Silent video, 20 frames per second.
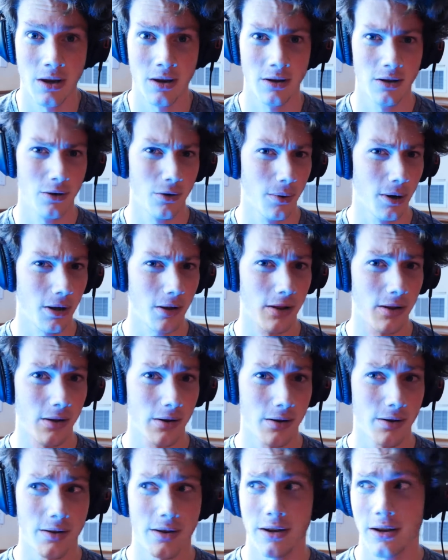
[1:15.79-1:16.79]
You quickly
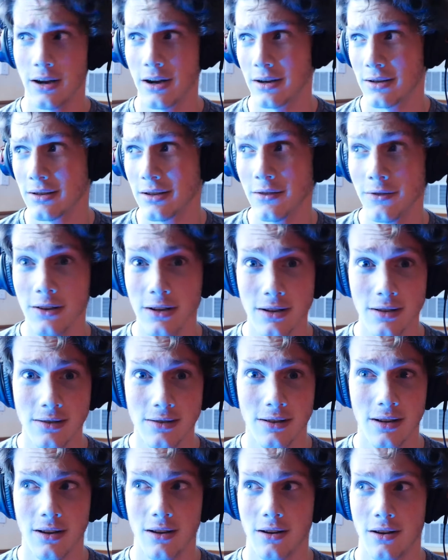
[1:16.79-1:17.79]
learn the activities
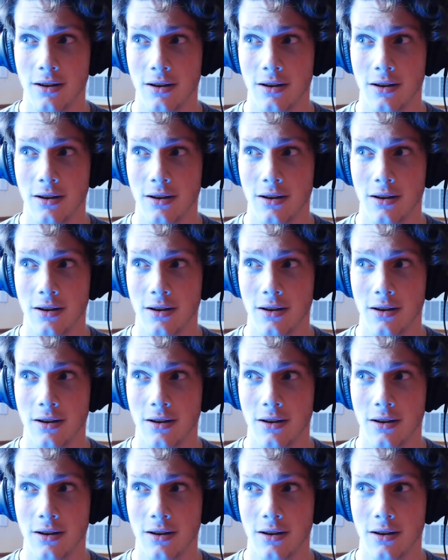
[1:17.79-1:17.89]
that